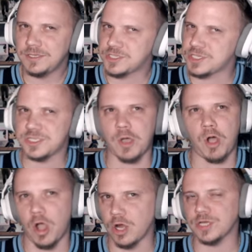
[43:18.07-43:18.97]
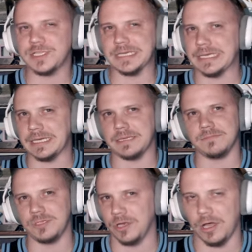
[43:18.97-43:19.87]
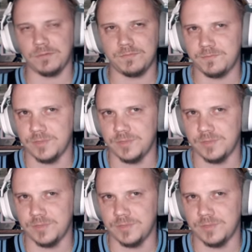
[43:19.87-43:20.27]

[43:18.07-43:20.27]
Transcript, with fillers: is just so hard to get, you know,